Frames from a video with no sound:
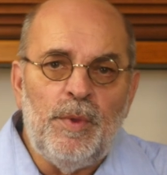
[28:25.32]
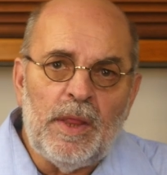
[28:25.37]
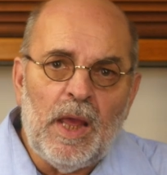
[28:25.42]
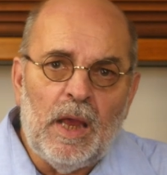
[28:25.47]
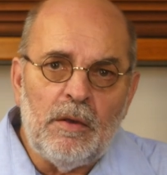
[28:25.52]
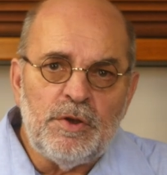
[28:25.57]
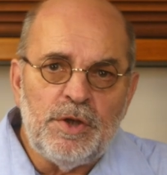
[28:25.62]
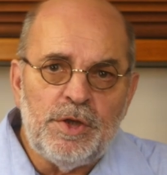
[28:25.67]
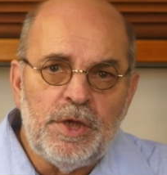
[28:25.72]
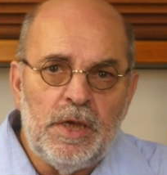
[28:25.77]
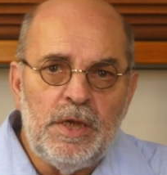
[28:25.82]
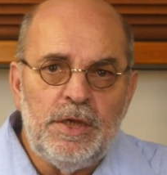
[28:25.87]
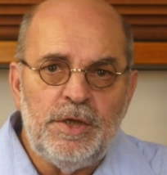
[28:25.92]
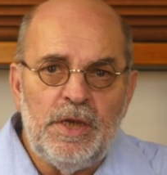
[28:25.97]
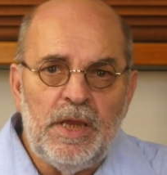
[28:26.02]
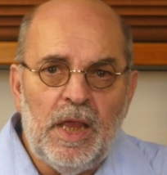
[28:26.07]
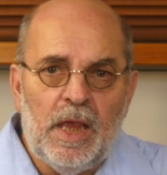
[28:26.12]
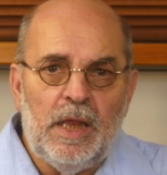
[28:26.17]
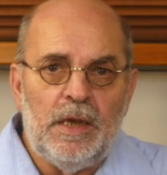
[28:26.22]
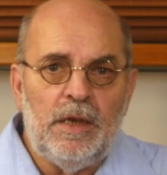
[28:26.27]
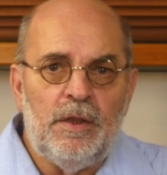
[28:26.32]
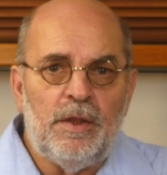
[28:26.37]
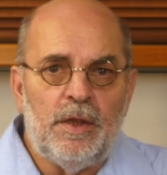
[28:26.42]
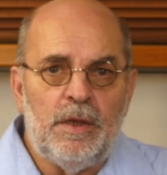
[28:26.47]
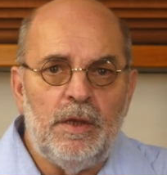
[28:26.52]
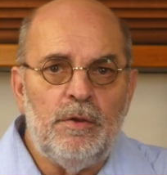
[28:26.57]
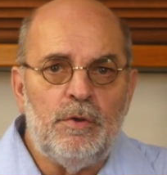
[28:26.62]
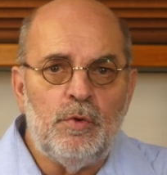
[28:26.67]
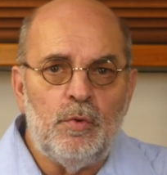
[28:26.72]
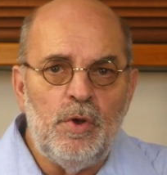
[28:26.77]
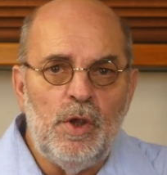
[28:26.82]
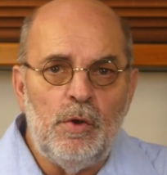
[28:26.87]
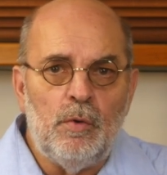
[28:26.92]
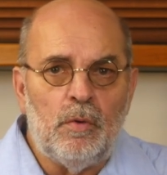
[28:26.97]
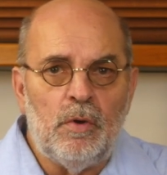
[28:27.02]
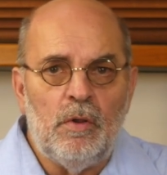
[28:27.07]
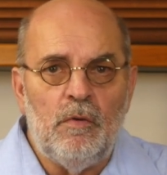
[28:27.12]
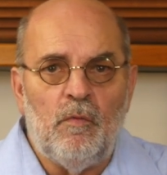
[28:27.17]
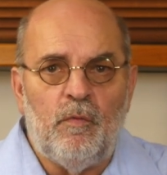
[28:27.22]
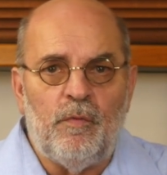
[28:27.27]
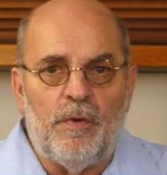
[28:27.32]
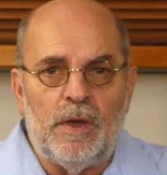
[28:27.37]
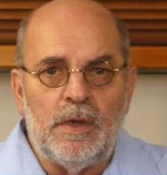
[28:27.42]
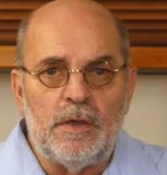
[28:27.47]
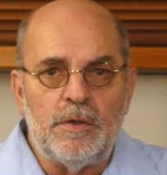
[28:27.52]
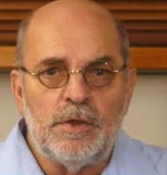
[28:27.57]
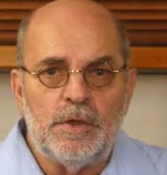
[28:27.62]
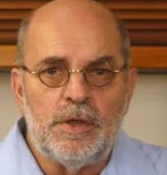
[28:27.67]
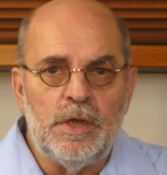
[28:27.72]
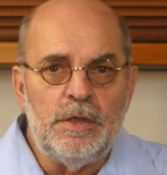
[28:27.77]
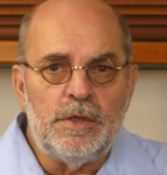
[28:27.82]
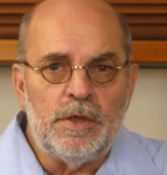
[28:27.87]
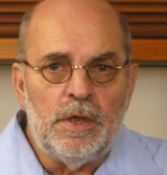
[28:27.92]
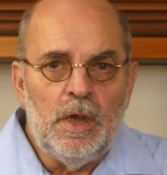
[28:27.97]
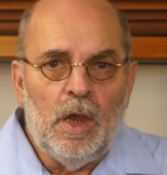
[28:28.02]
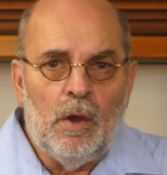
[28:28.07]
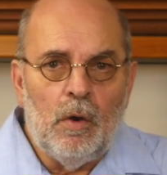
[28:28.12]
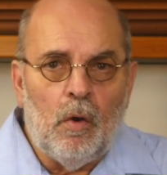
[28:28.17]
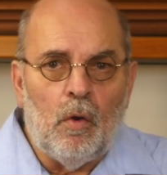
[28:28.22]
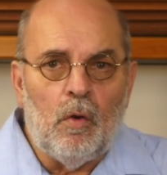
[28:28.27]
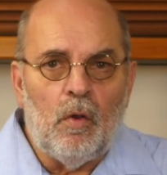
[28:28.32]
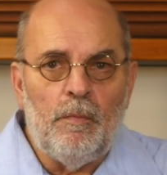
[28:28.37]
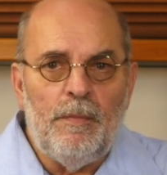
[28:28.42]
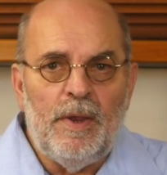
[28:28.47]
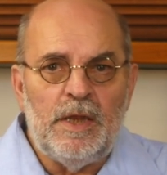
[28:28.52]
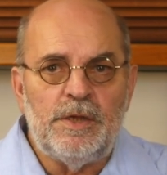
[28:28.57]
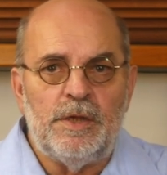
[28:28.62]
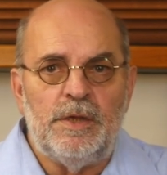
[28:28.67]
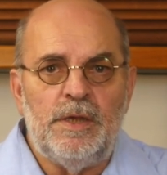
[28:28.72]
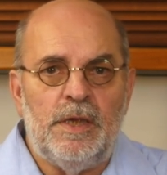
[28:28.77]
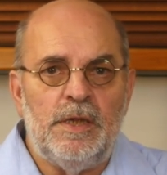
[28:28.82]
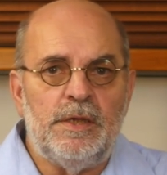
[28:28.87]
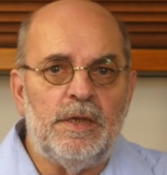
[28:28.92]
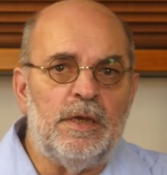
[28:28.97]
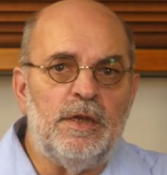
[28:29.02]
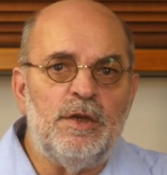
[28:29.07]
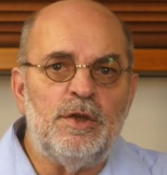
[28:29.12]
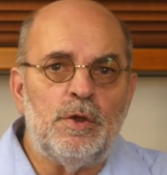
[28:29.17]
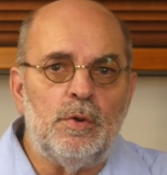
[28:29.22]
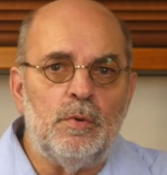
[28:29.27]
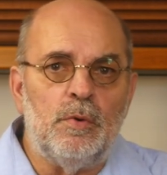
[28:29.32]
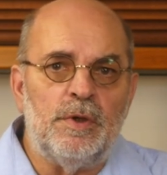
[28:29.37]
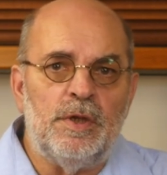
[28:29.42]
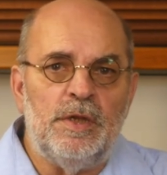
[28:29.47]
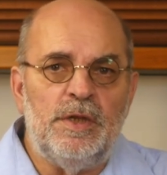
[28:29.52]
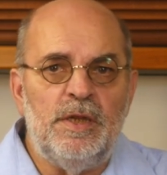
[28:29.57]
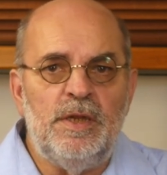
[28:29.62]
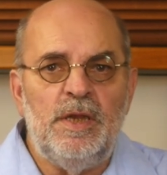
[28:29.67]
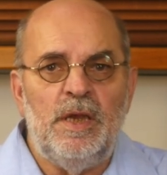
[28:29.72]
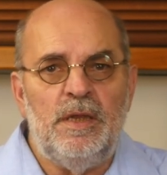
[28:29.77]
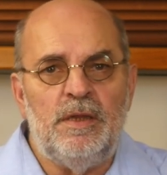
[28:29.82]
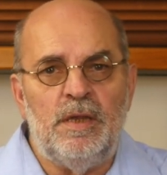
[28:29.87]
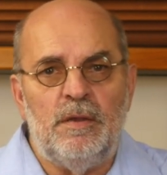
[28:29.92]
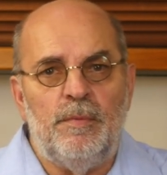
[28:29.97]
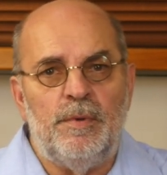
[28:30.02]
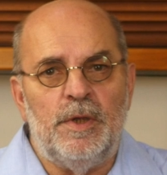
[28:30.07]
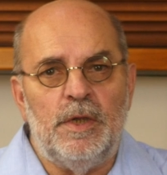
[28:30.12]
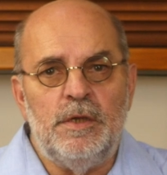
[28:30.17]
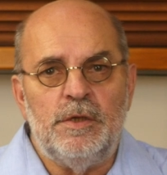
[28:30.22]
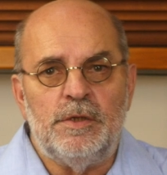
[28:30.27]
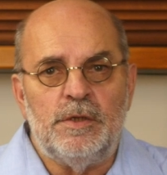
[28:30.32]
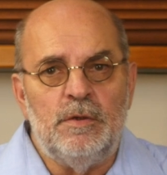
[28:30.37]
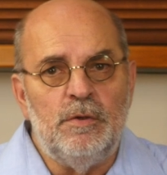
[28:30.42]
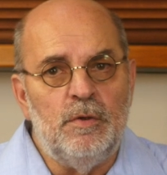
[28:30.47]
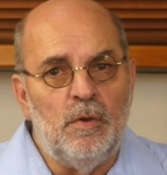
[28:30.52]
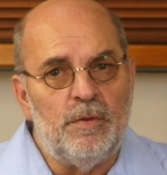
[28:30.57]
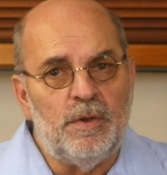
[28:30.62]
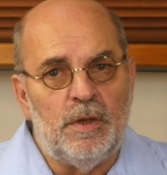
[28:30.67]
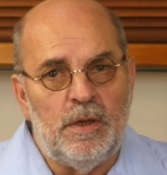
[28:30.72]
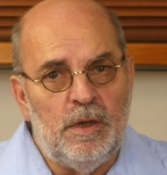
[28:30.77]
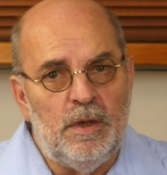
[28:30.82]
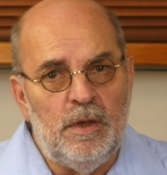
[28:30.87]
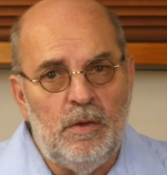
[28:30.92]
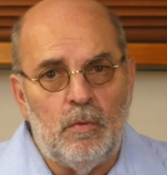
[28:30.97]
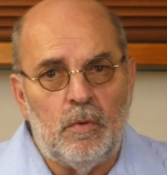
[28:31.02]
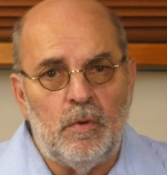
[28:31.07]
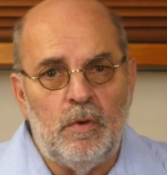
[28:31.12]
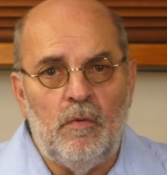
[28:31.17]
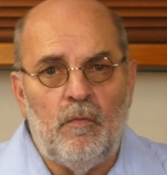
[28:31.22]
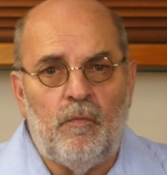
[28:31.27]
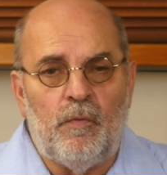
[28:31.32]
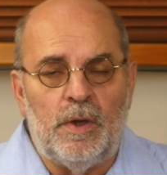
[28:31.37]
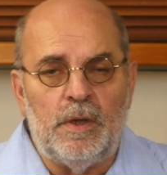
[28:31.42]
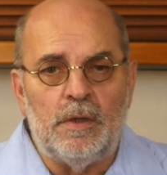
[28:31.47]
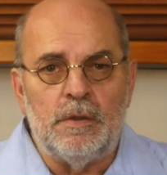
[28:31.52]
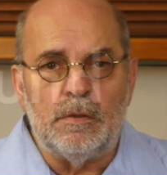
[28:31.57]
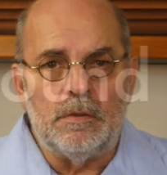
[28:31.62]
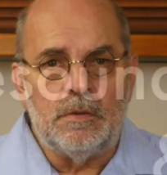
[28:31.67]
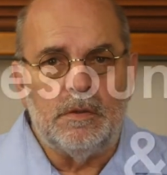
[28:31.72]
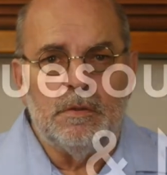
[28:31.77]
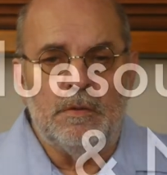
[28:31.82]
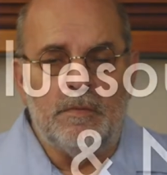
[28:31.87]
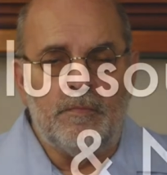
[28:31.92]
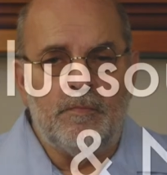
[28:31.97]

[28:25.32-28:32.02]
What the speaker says: without changing anything to the audio files, since all metadata is stored in the database, not in the audio files.